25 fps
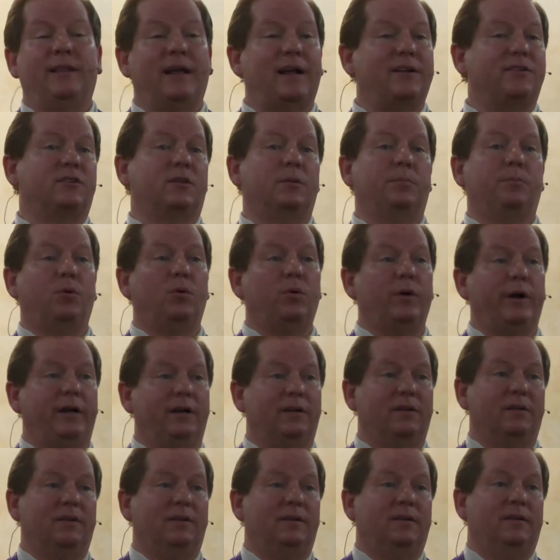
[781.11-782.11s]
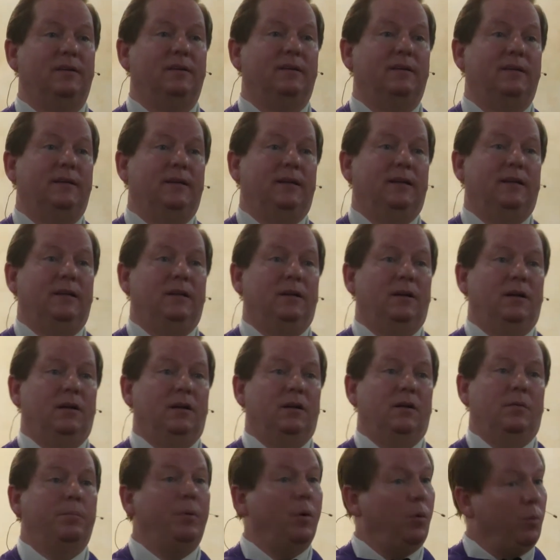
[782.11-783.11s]
that's the point.
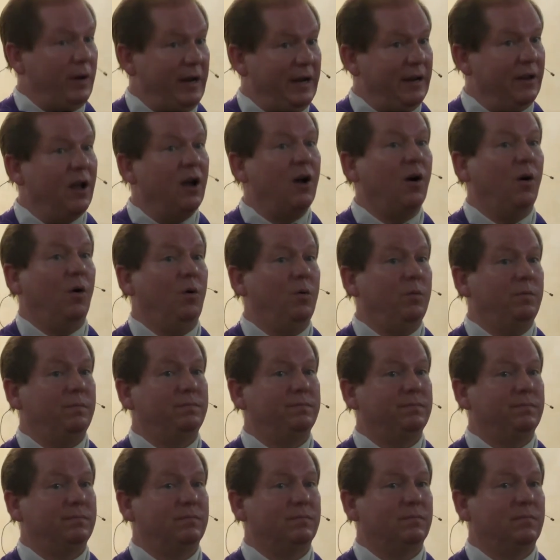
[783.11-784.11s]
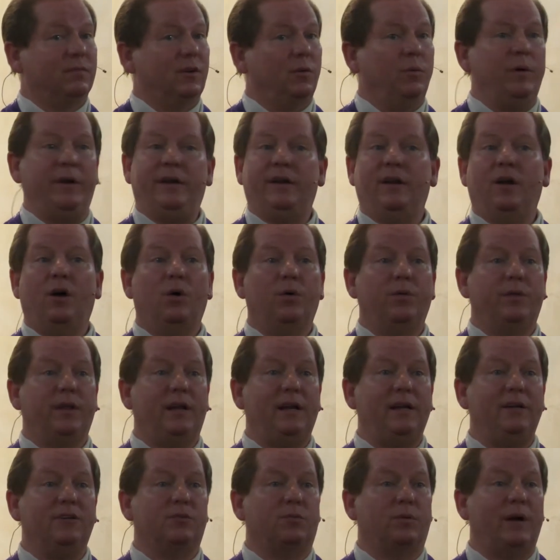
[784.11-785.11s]
But we know that
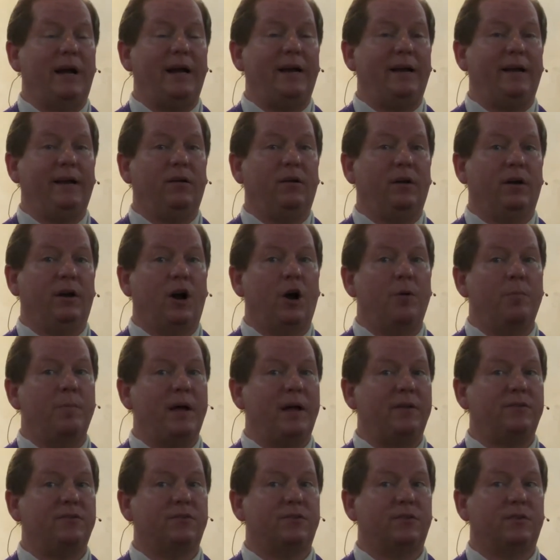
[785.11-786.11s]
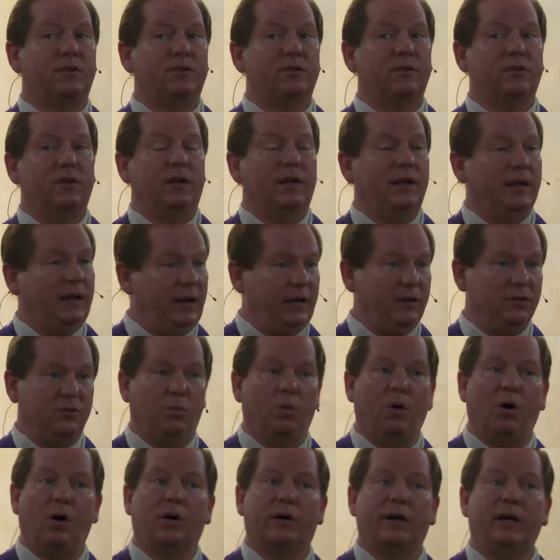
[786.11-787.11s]
He's right here in our midst. He's
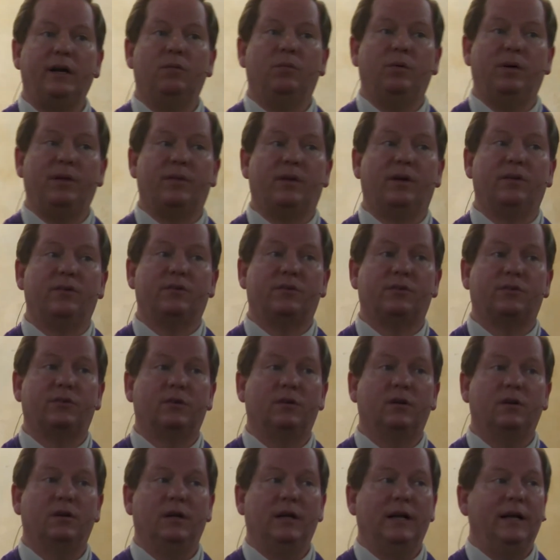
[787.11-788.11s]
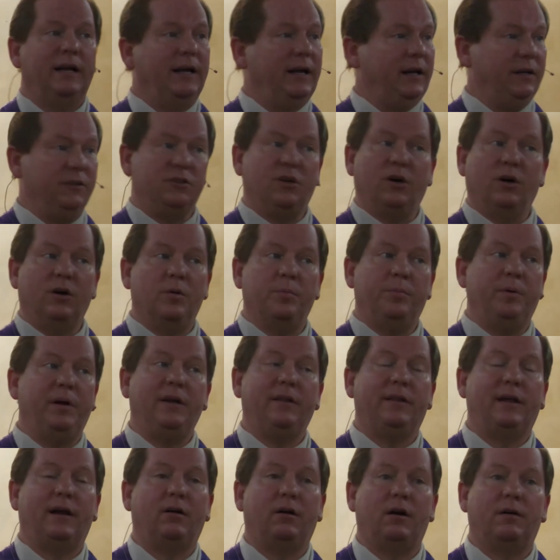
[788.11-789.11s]
walking with us. He's going to be
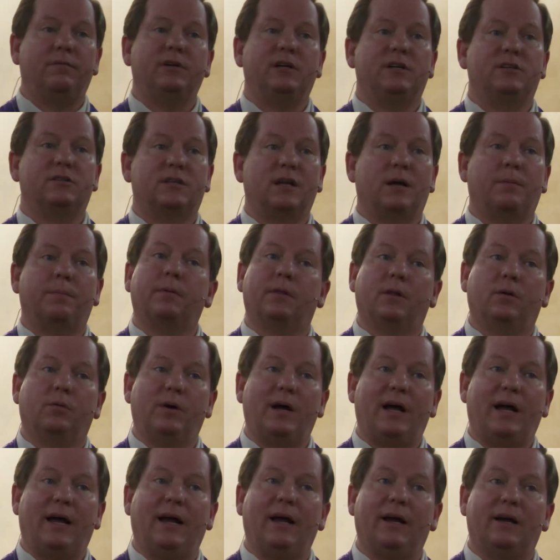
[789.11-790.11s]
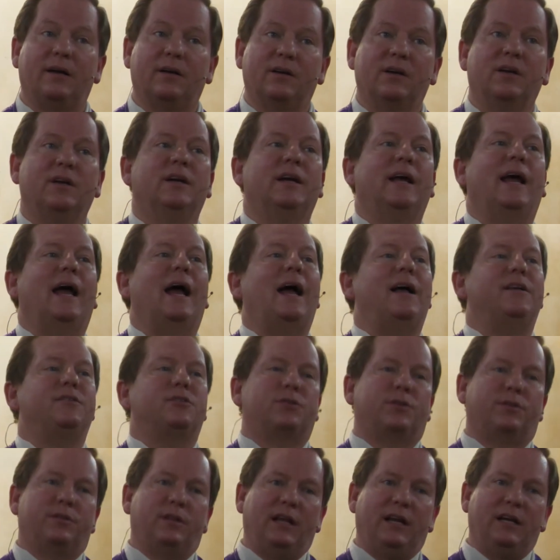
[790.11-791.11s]
there every step of the way. As
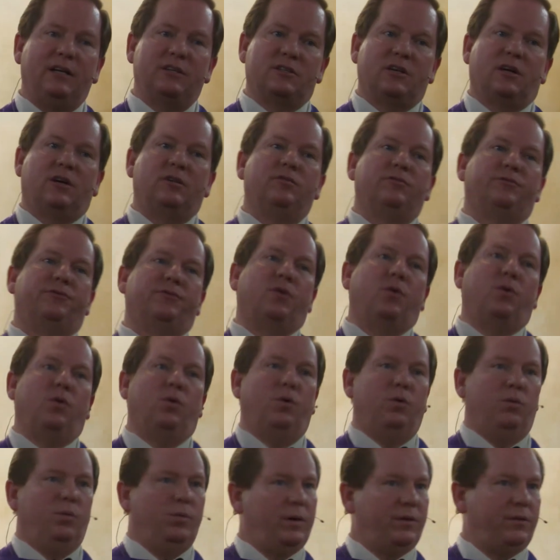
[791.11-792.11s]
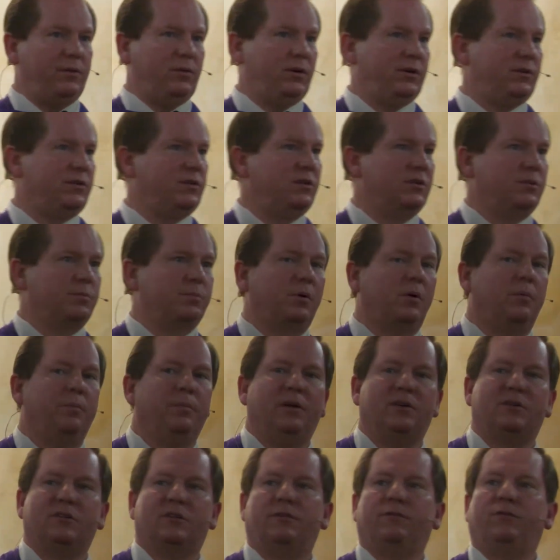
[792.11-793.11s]
things unfold, whether it's His
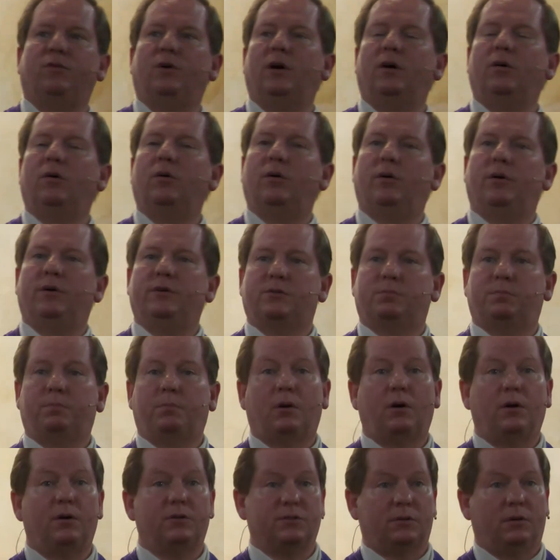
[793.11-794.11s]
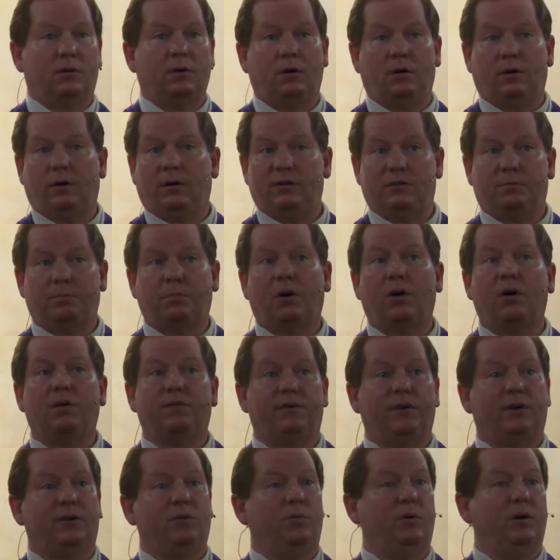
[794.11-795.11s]
permissive will or His
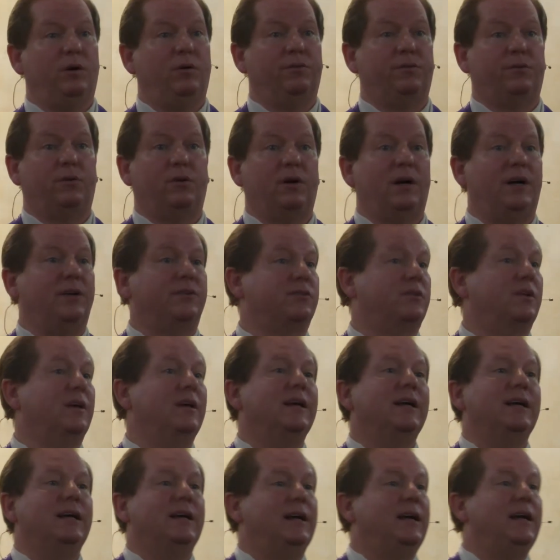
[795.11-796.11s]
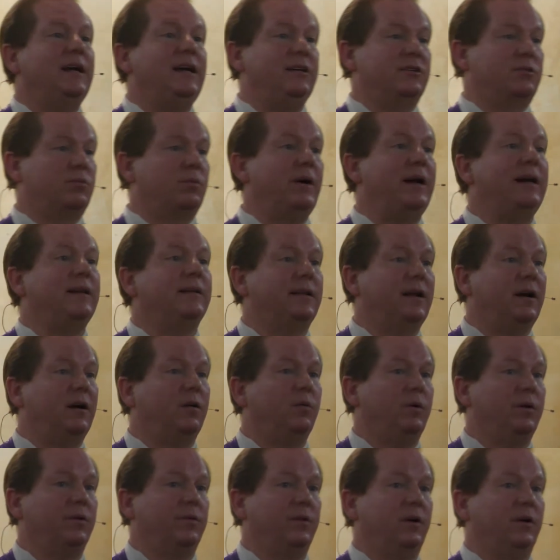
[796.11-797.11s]
perfect will for us, He's right there
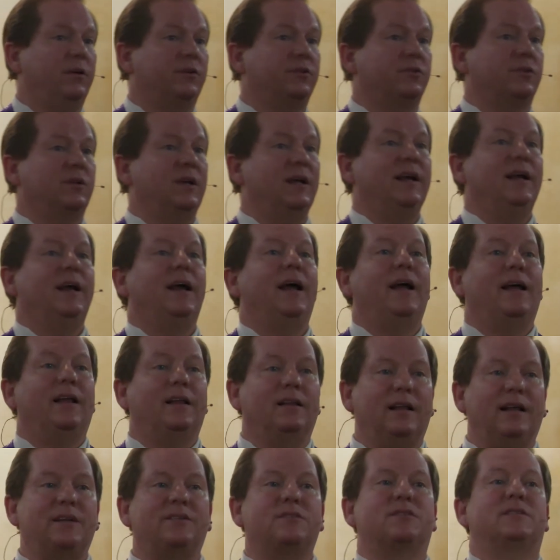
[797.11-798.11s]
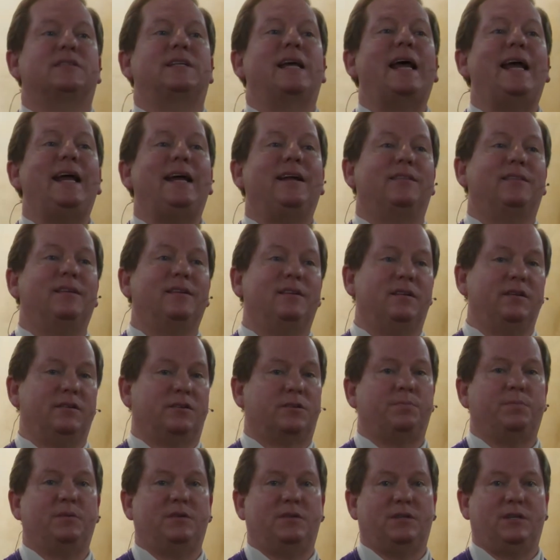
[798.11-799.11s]
with us. Let's take the
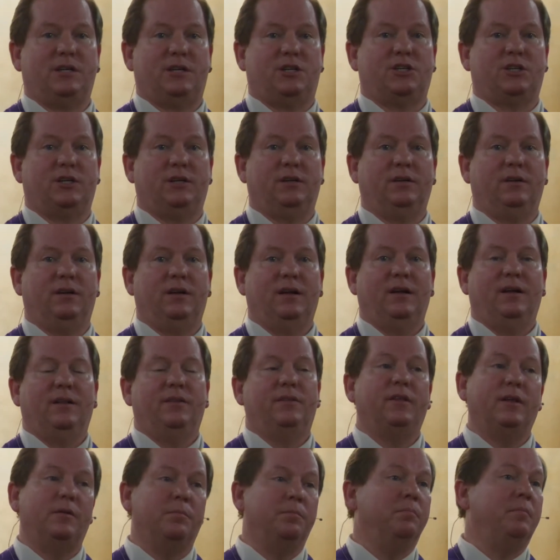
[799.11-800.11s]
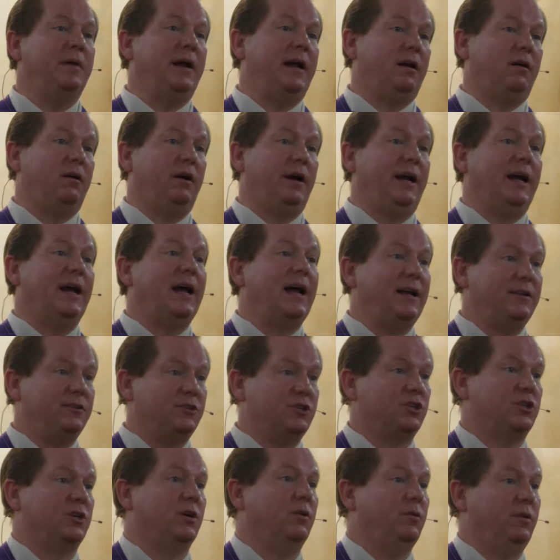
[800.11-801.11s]
disposition that Mary has
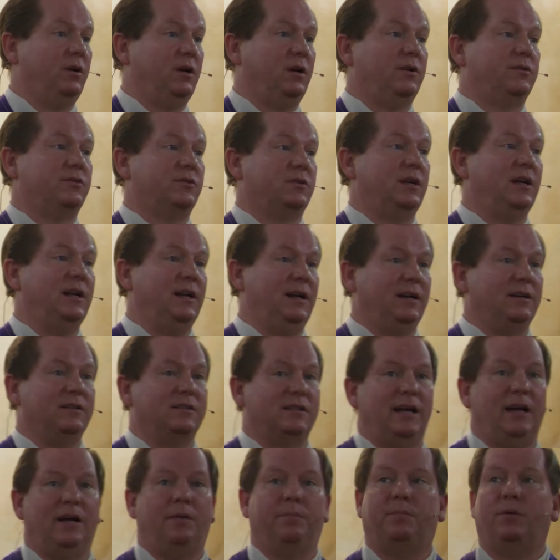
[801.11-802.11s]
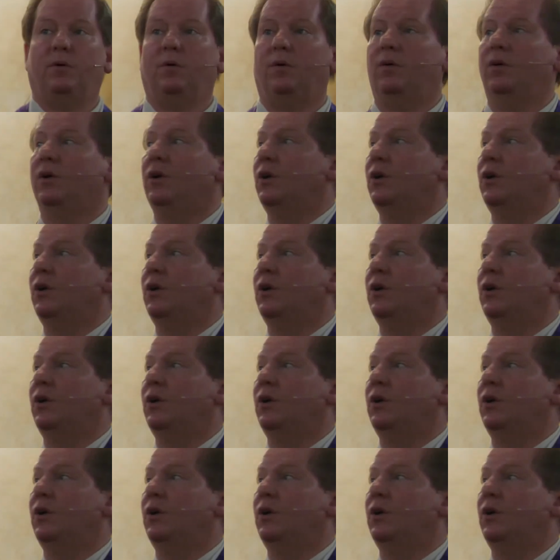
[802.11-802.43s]
shown us an example.